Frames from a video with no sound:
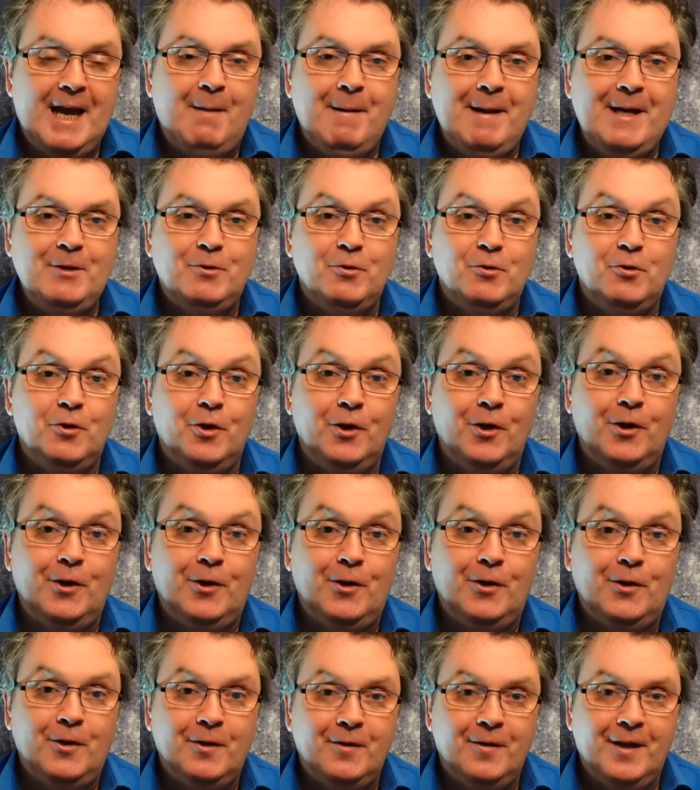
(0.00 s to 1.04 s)
might do
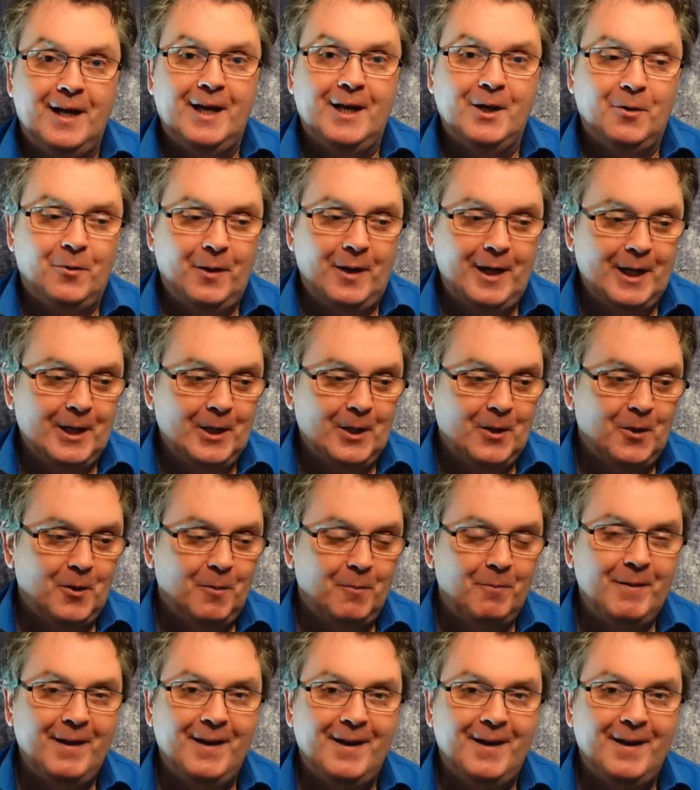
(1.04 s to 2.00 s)
that quite a lot.